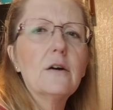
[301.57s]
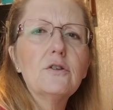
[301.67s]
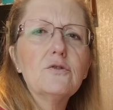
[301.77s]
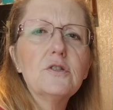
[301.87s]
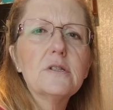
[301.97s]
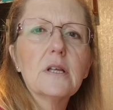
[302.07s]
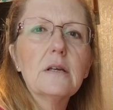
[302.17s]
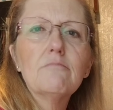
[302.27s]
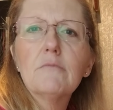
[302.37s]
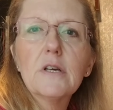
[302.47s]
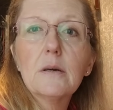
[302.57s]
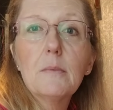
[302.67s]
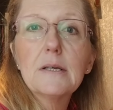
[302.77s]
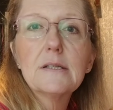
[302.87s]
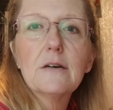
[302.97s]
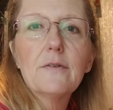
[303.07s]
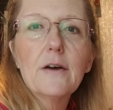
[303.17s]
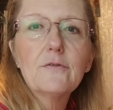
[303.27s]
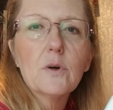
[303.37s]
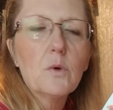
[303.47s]
I don't usually look at myself
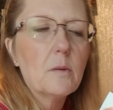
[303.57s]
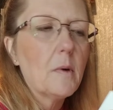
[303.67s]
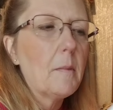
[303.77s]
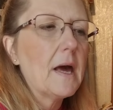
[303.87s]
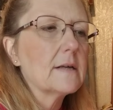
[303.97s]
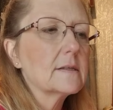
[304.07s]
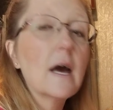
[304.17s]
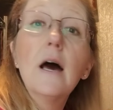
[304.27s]
after I wear my mask.